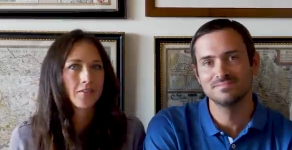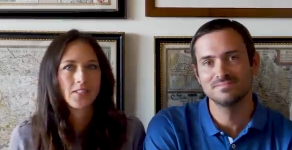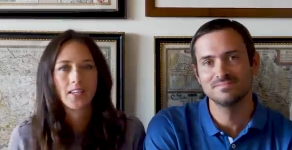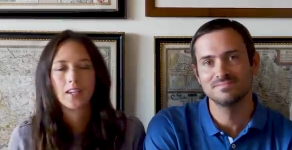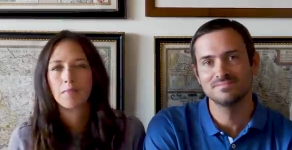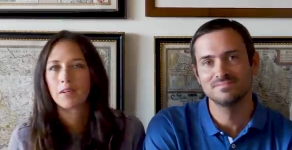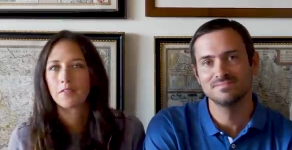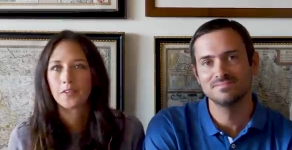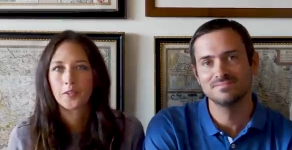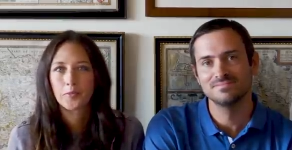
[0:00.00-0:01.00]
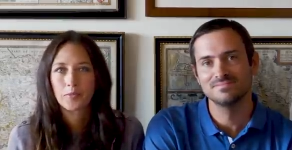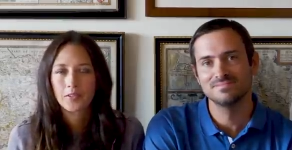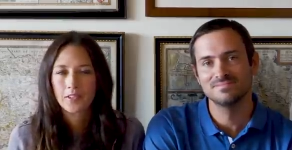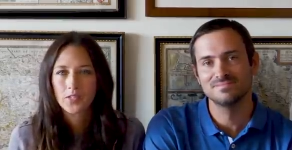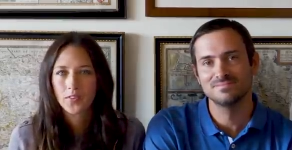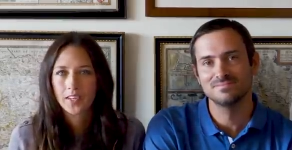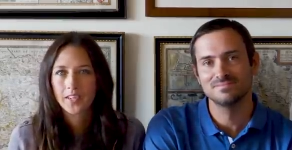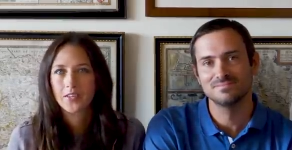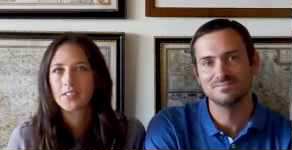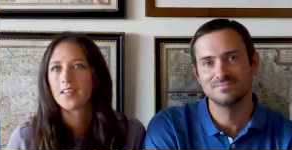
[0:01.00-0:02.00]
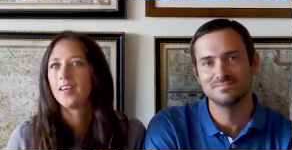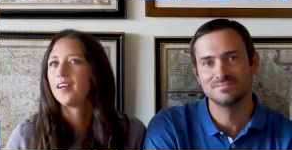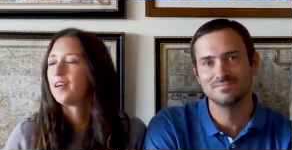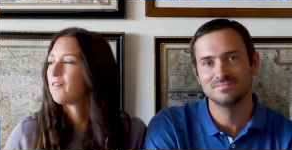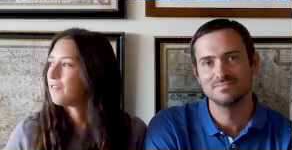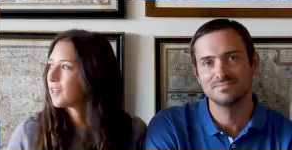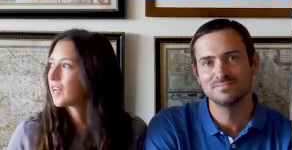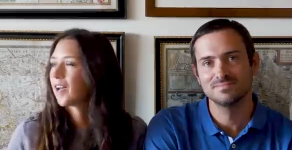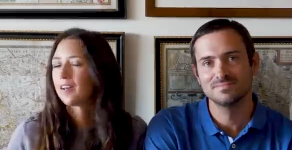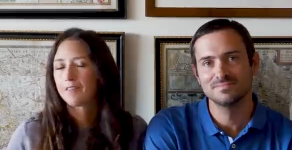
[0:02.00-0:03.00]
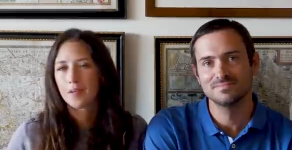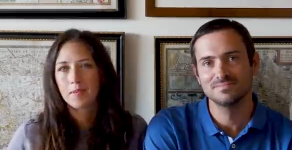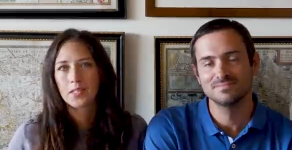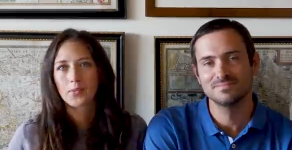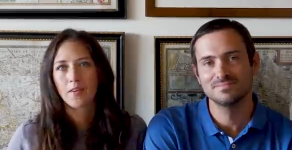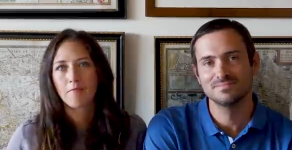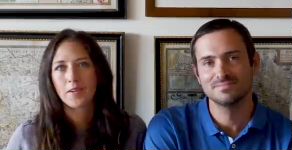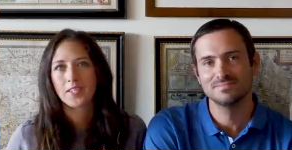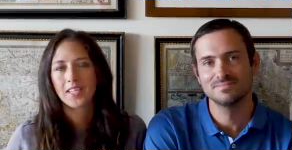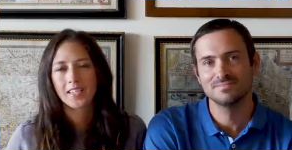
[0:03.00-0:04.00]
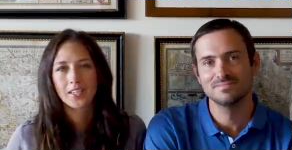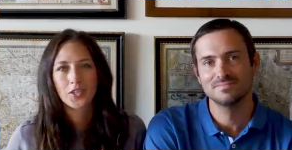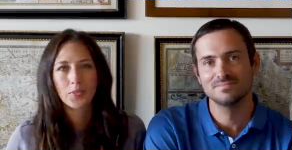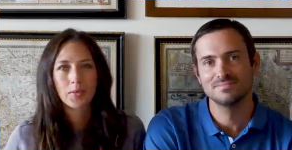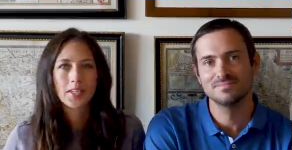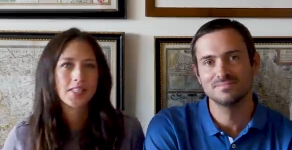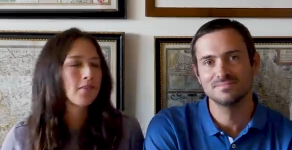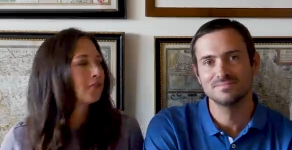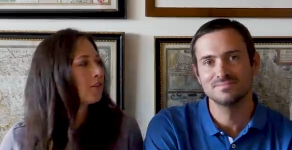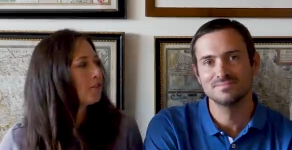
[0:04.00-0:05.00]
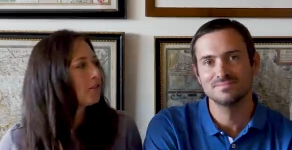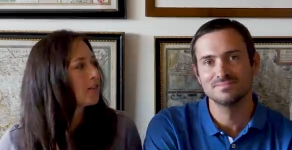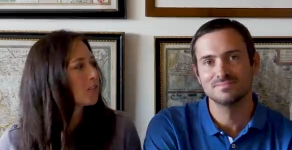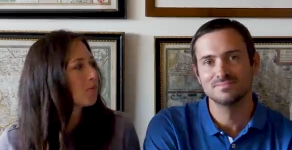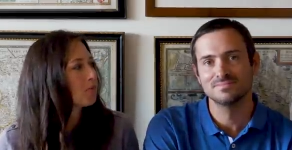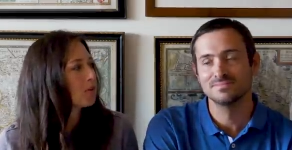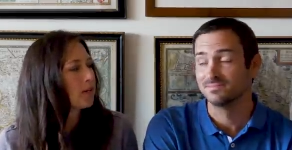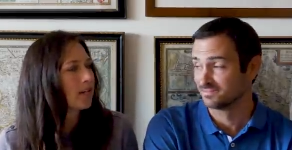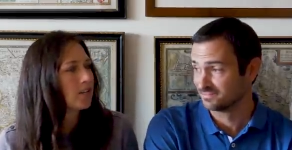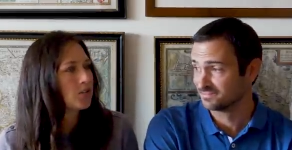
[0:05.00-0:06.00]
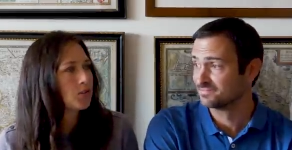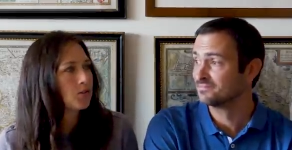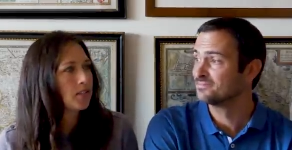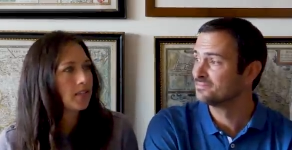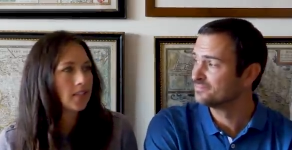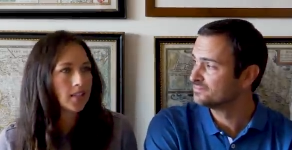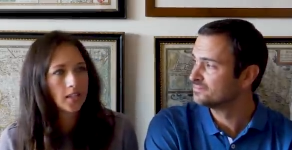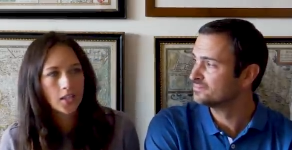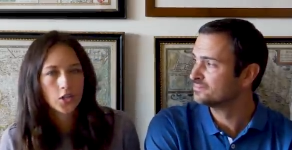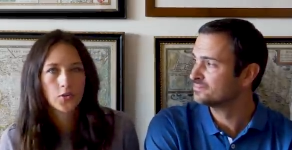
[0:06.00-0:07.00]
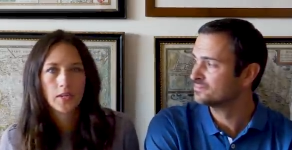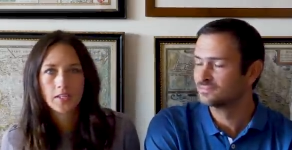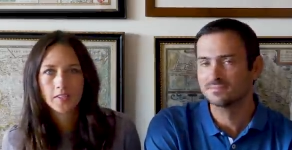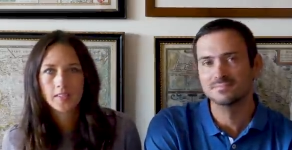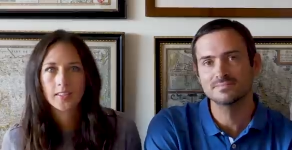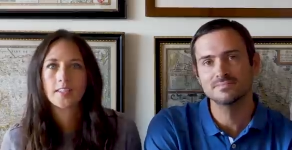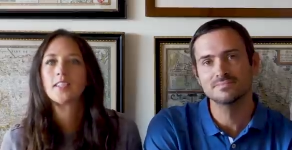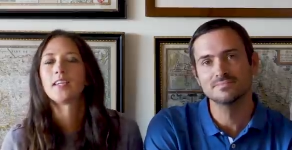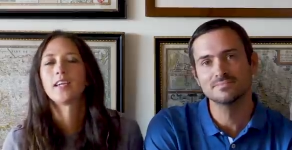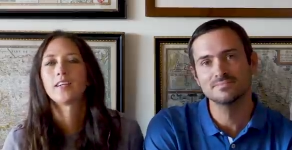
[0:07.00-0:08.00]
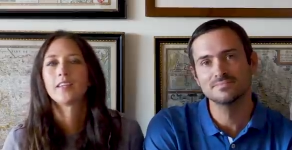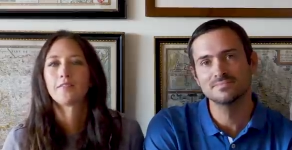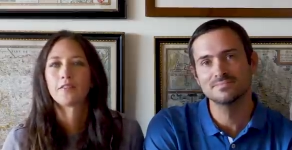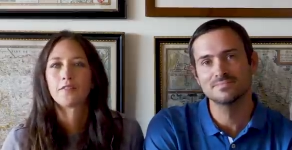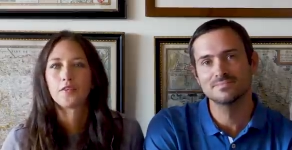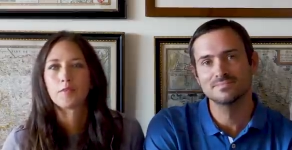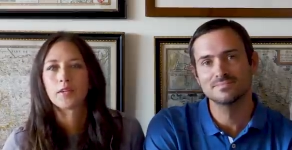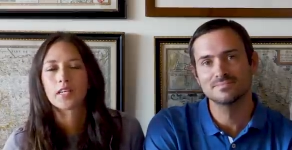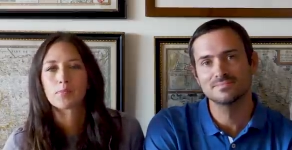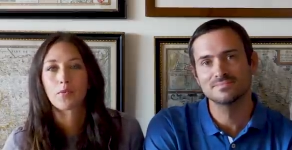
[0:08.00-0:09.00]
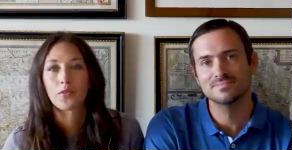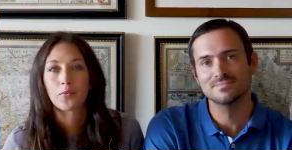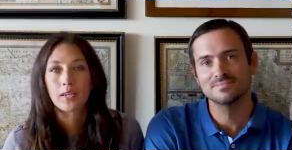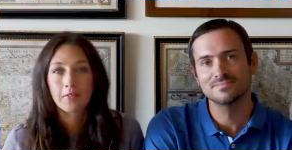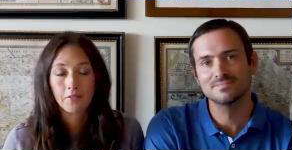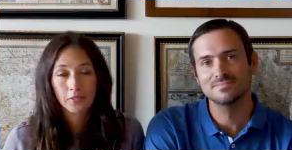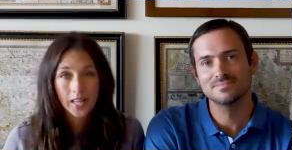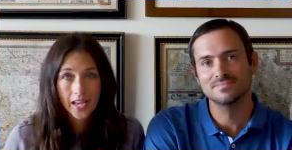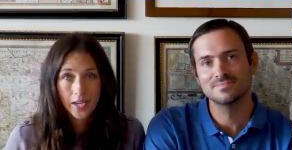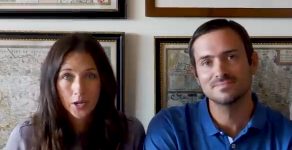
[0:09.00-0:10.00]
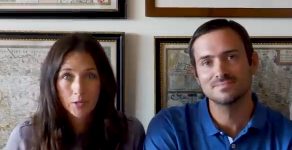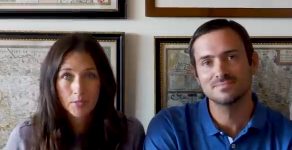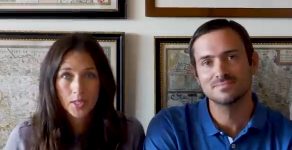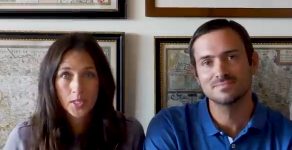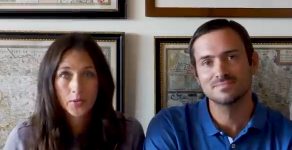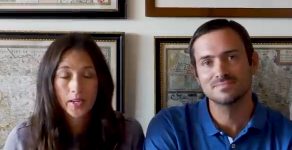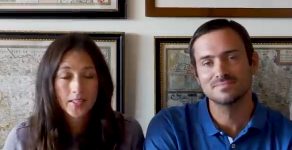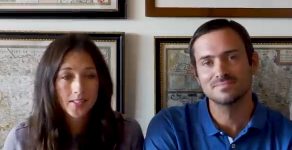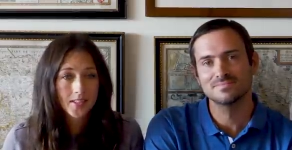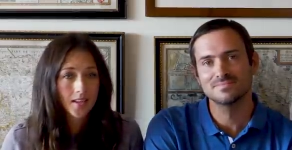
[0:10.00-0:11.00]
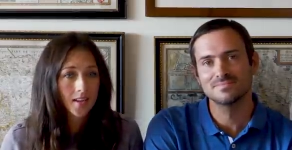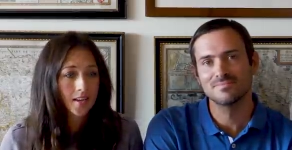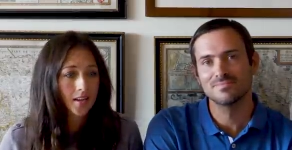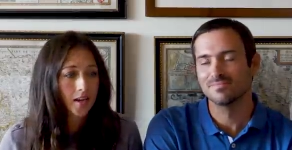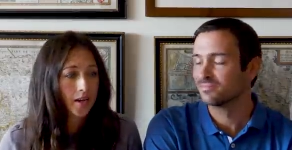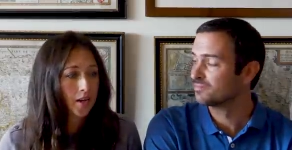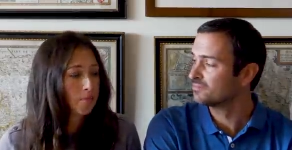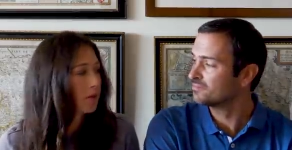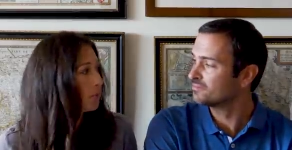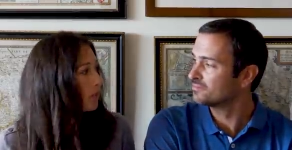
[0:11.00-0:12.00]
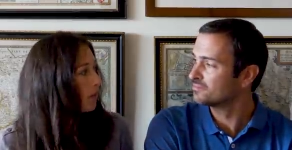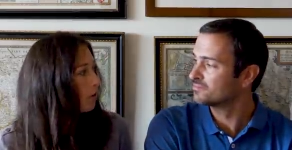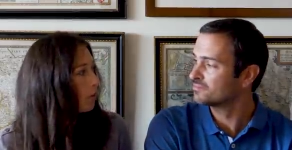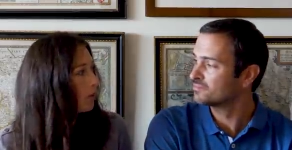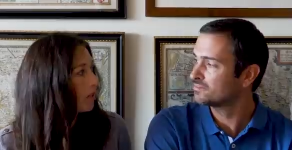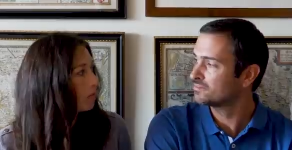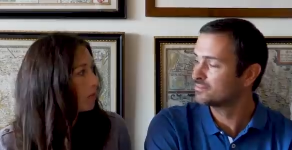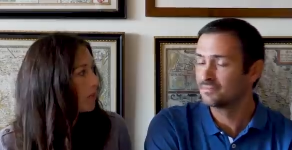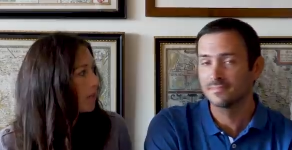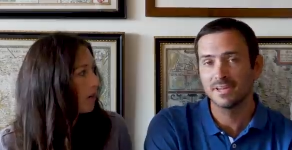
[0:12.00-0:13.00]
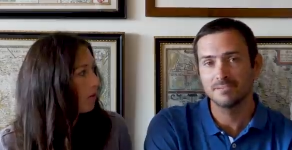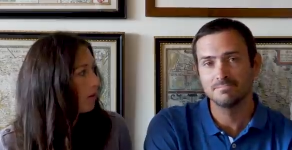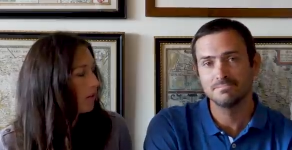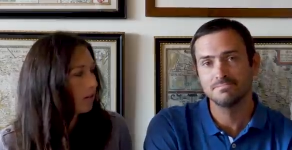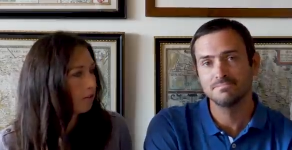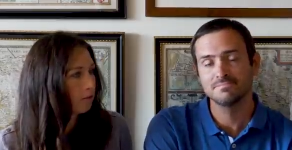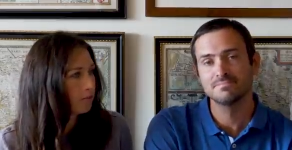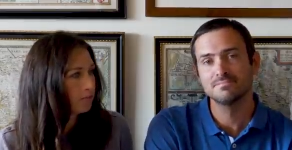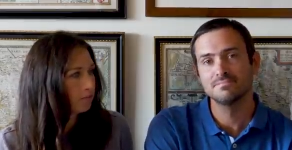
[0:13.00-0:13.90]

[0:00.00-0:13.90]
Speaker 1: you've seen him in a few previous videos. Very kind of him and his wife Martina to put us up for a few nights before we head to the greater London area for a few more days before we fly home to the US. Um, uh, but we'll give a quick rundown yeah. of